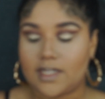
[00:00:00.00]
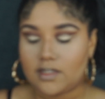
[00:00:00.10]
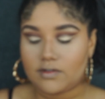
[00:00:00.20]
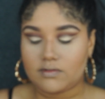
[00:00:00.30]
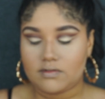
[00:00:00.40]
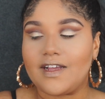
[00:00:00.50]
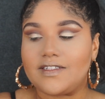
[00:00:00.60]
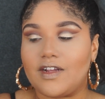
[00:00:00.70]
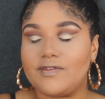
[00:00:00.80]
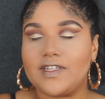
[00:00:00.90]
Yellow.
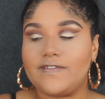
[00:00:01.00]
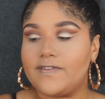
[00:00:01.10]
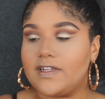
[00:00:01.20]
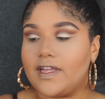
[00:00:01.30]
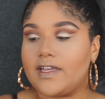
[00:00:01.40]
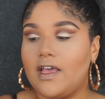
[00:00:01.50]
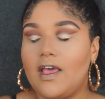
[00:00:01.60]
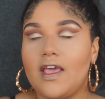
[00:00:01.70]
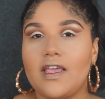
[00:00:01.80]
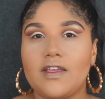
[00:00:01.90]
Guys, I really feel like
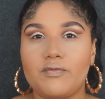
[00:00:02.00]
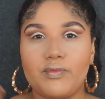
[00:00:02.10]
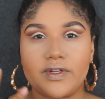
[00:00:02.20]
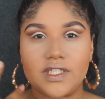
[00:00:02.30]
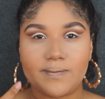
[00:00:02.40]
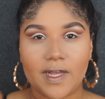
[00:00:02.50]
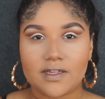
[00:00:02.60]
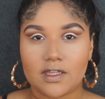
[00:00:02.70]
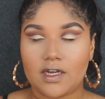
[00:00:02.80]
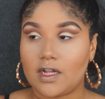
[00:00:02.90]
it brings
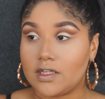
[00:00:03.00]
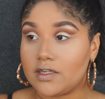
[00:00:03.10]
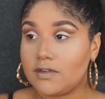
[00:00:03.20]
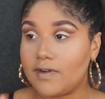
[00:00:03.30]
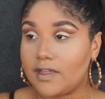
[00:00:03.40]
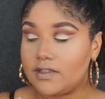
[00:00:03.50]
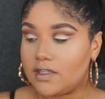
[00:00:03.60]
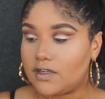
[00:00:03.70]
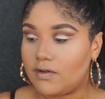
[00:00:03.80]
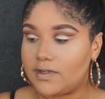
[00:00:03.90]
back the color rather
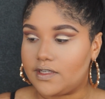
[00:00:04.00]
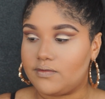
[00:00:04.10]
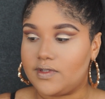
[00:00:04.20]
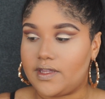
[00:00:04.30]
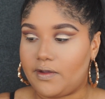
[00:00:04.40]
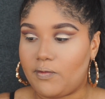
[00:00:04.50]
than going in with a